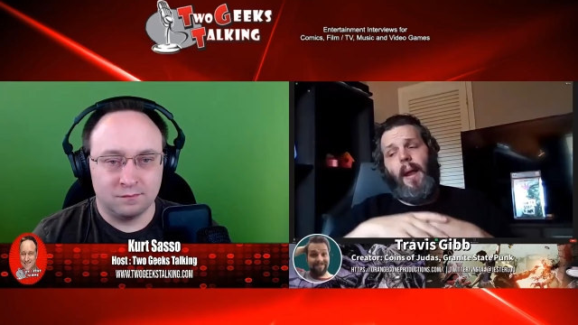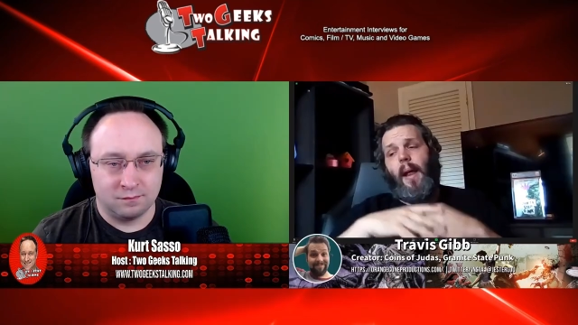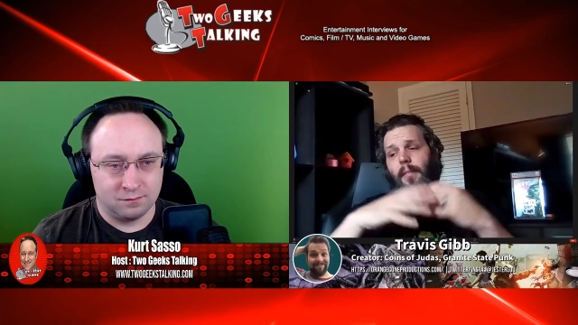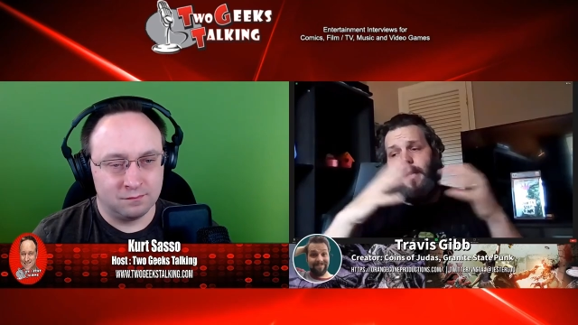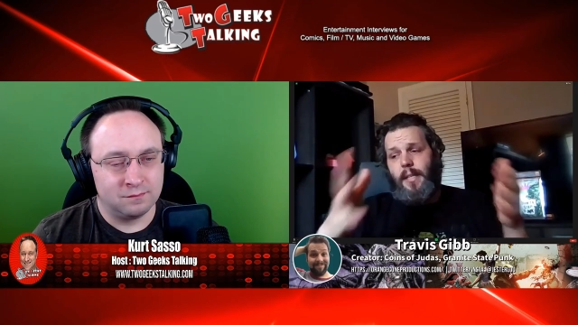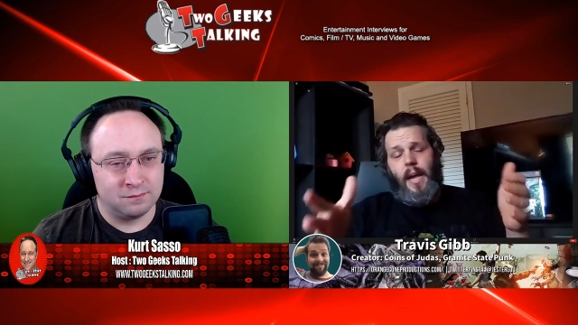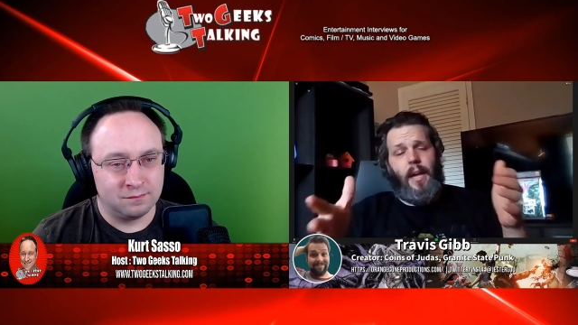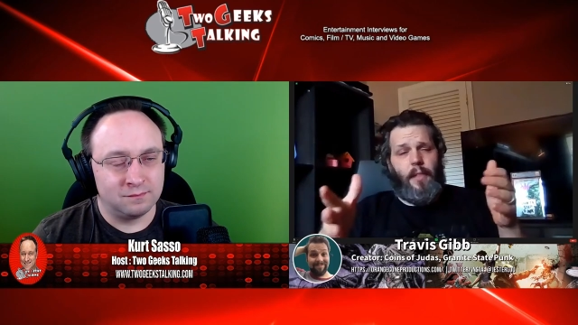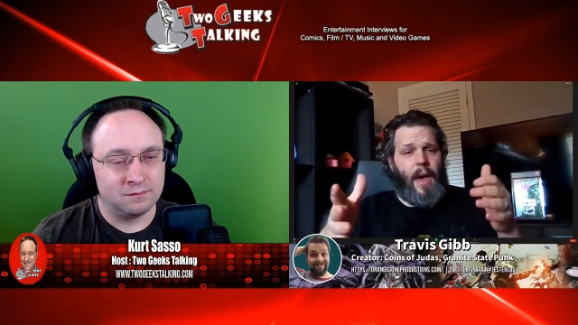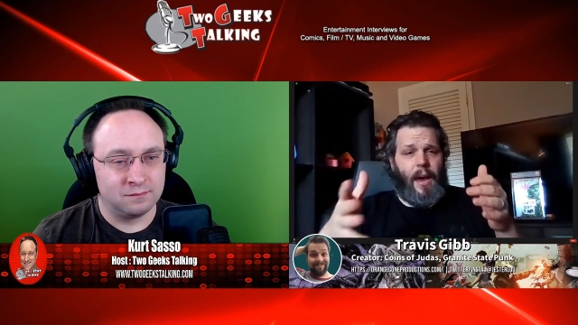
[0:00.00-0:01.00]
Speaker 1: I've been able to
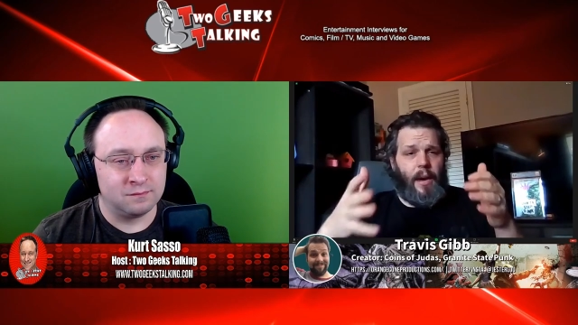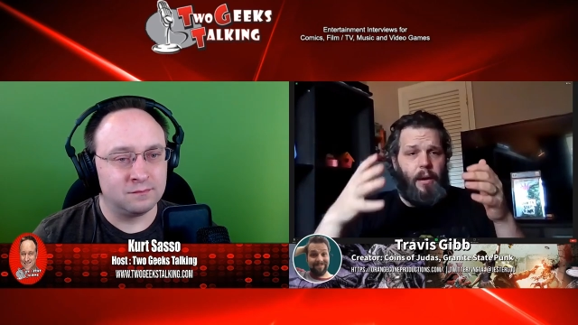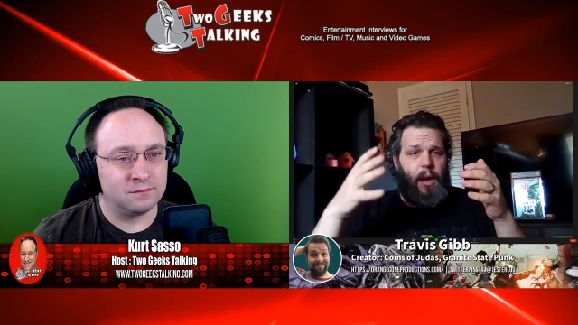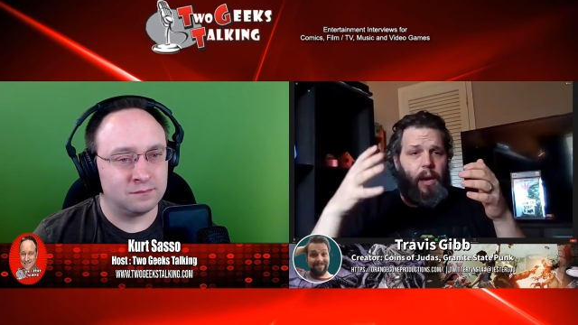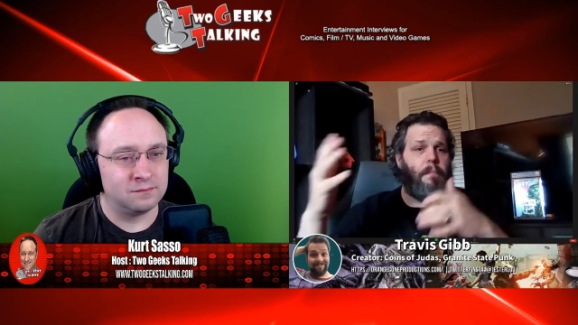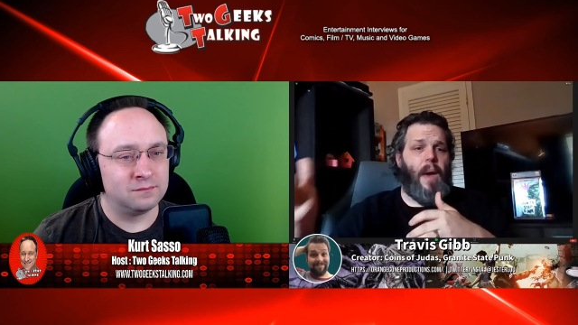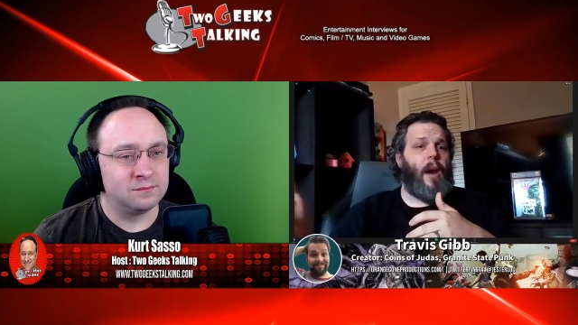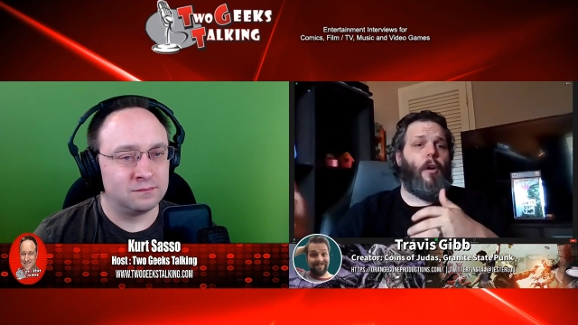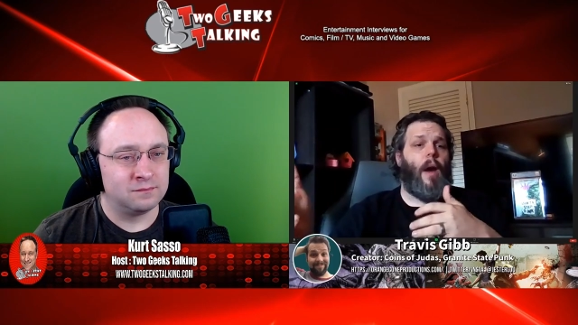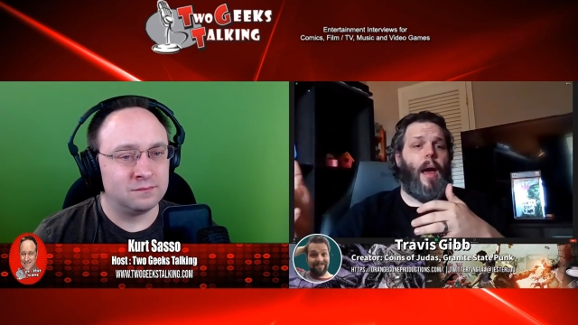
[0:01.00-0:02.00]
take that and be
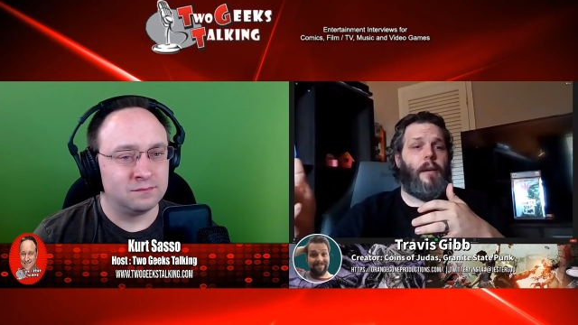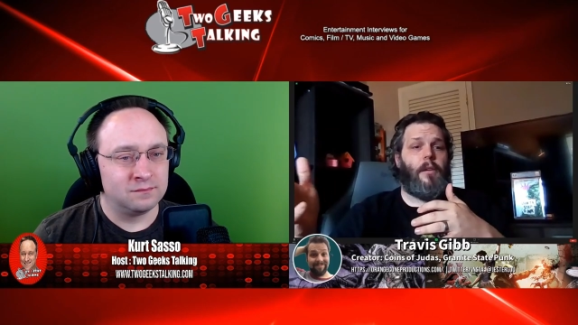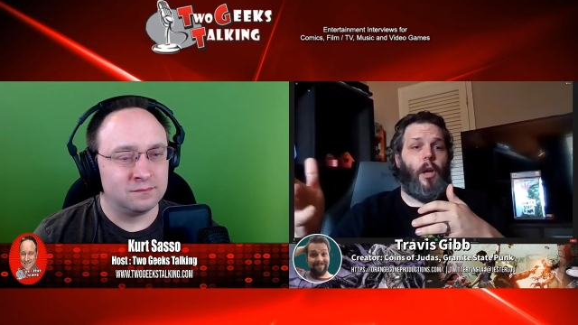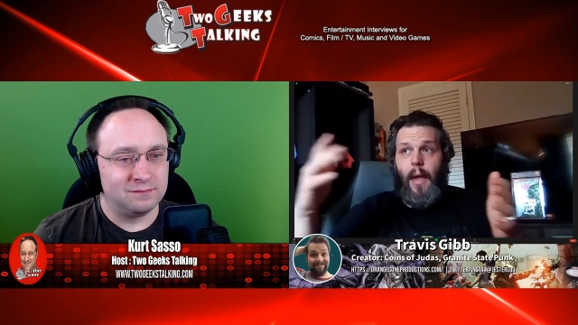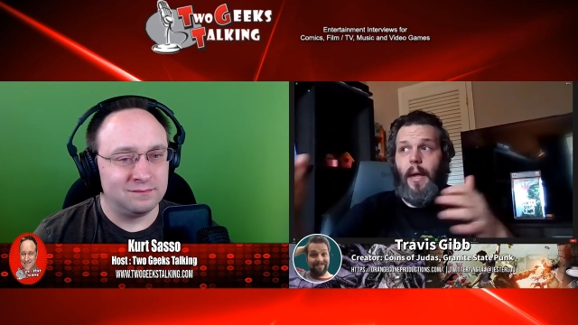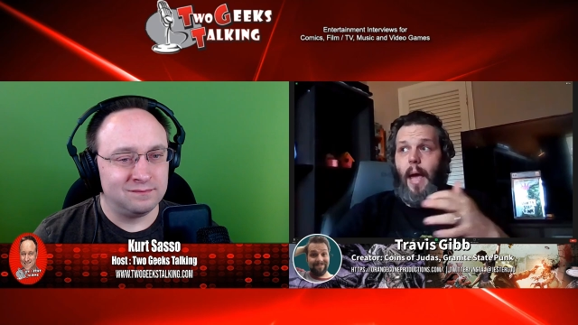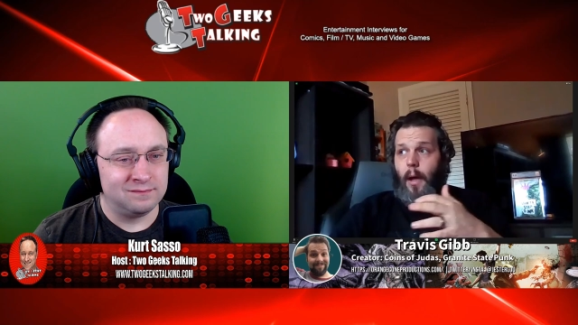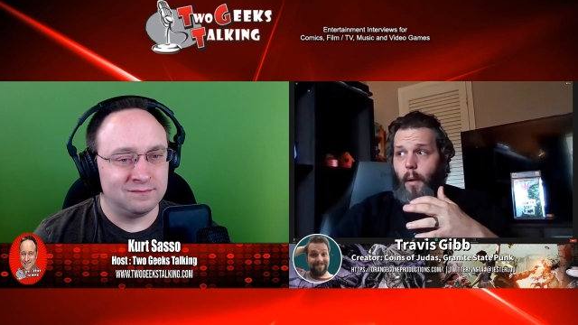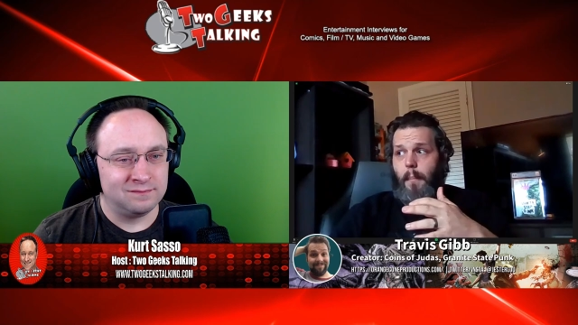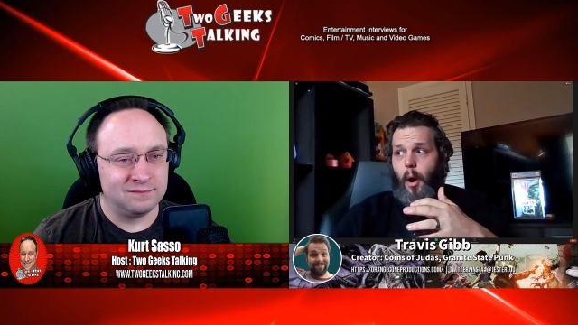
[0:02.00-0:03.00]
better at, hey, how
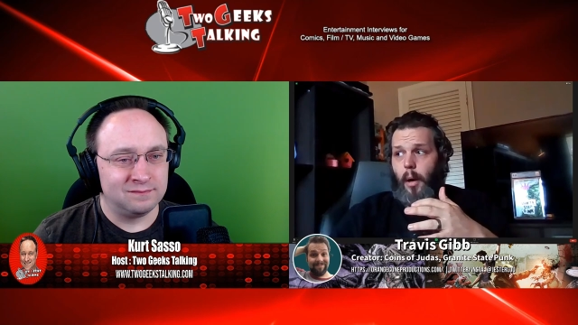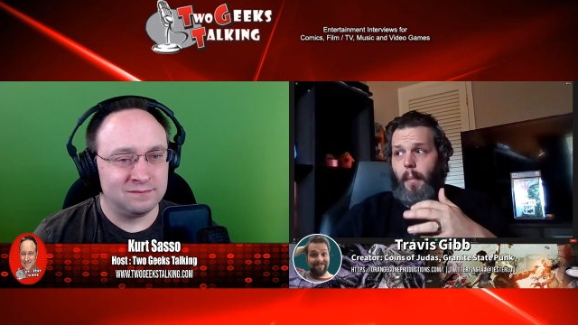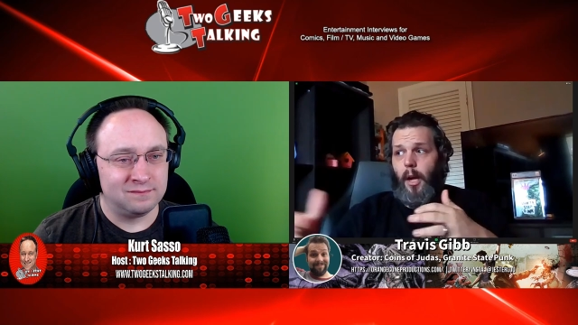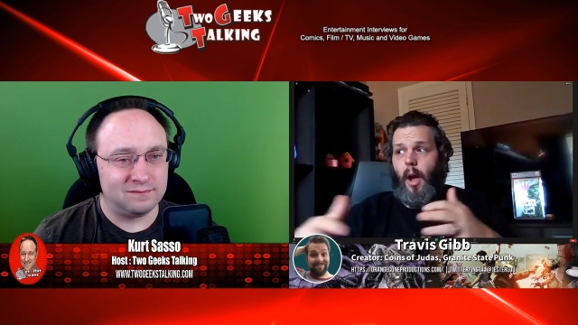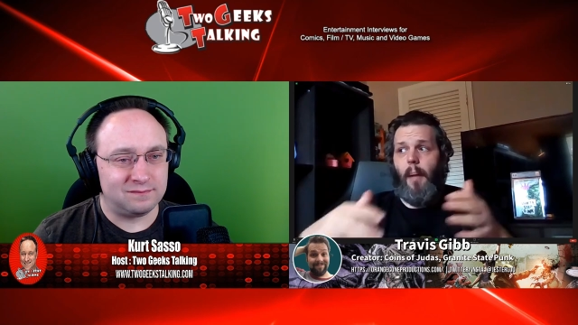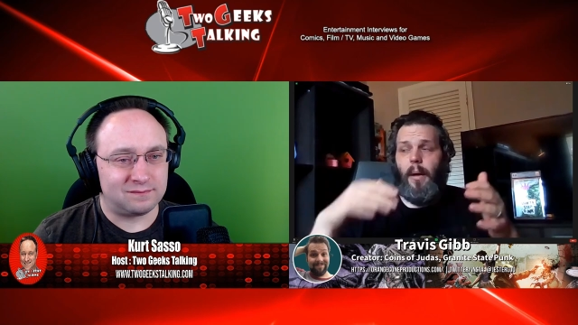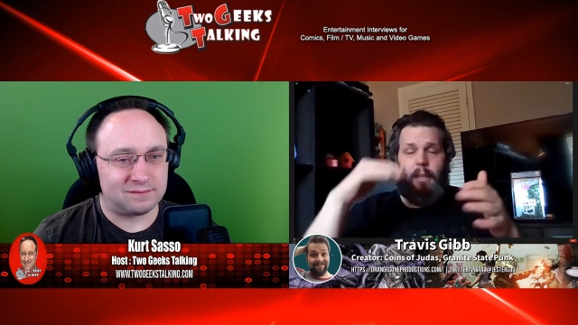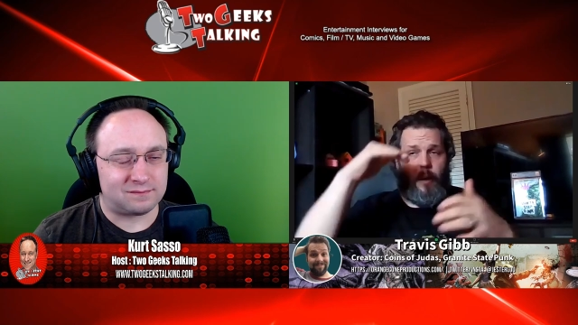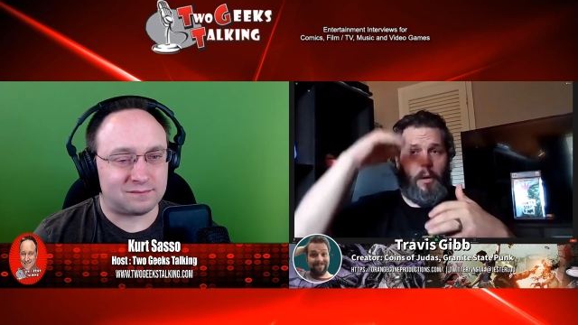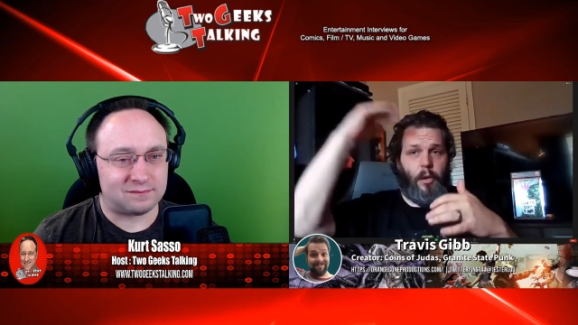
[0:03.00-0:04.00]
do I market my comic?
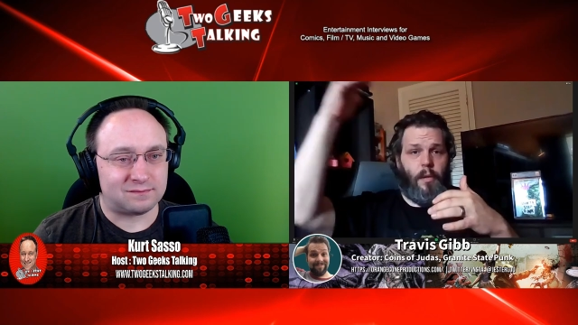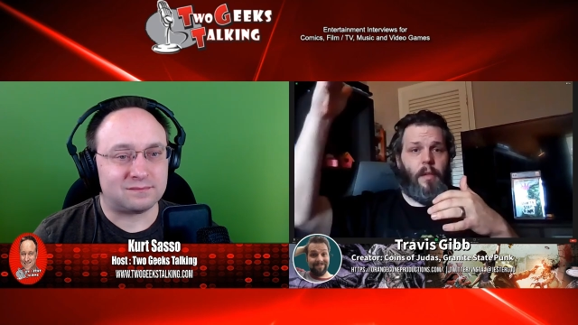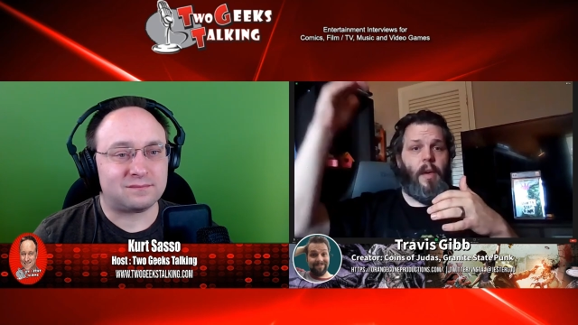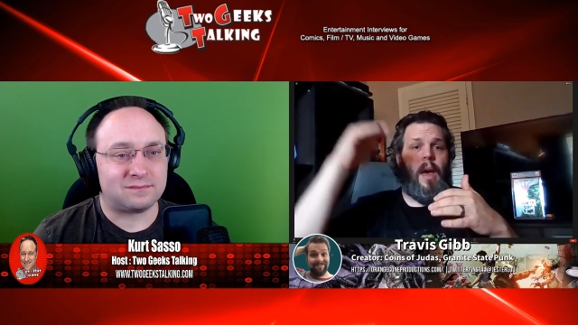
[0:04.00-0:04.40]
How do I do this?